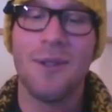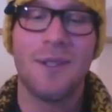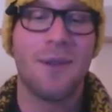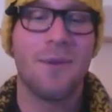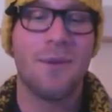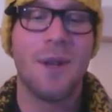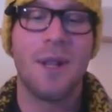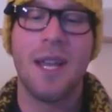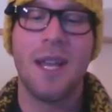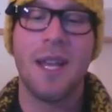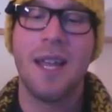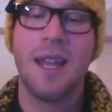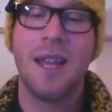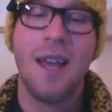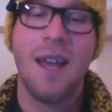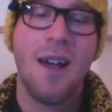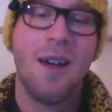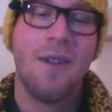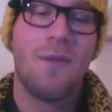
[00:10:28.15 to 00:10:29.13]
So really
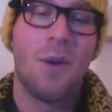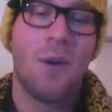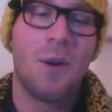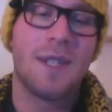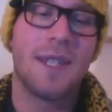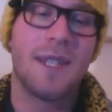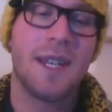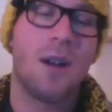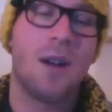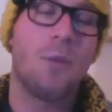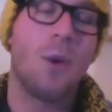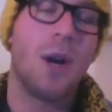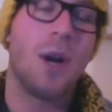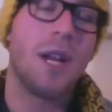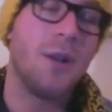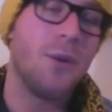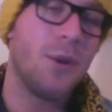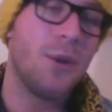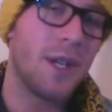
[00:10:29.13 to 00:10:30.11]
focusing on
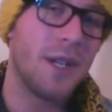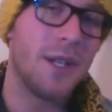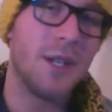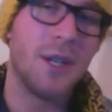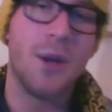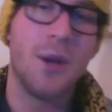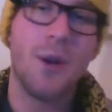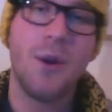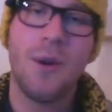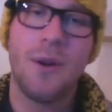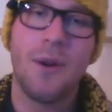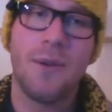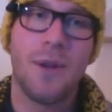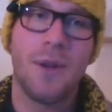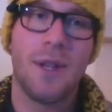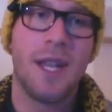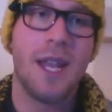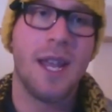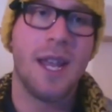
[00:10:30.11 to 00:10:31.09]
what you can do and
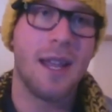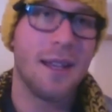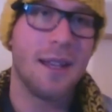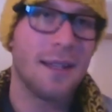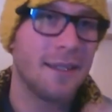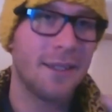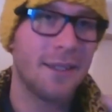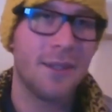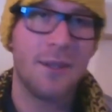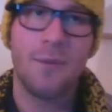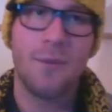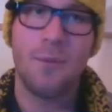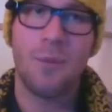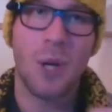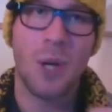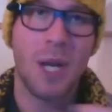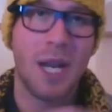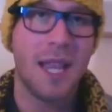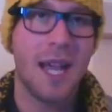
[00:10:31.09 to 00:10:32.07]
really
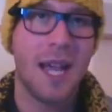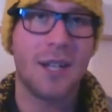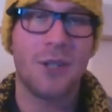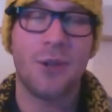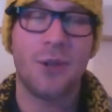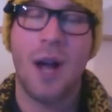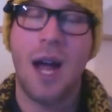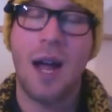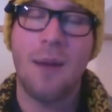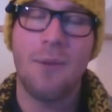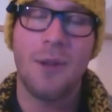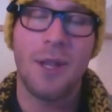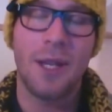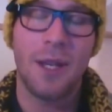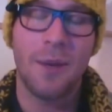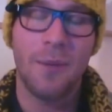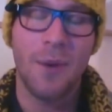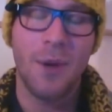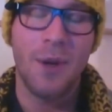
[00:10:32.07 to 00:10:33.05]
bringing that tribe or the
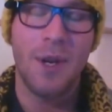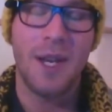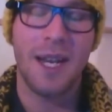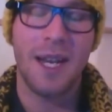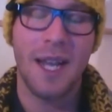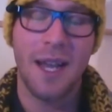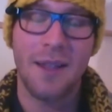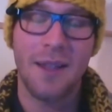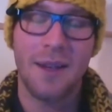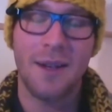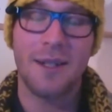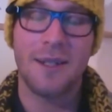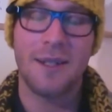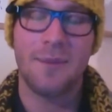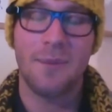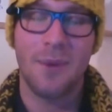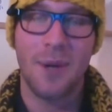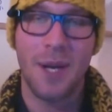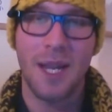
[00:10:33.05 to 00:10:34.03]
community together
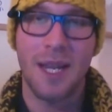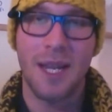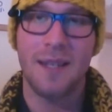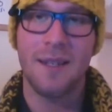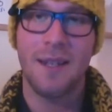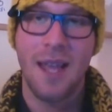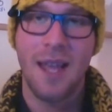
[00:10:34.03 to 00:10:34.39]
is pretty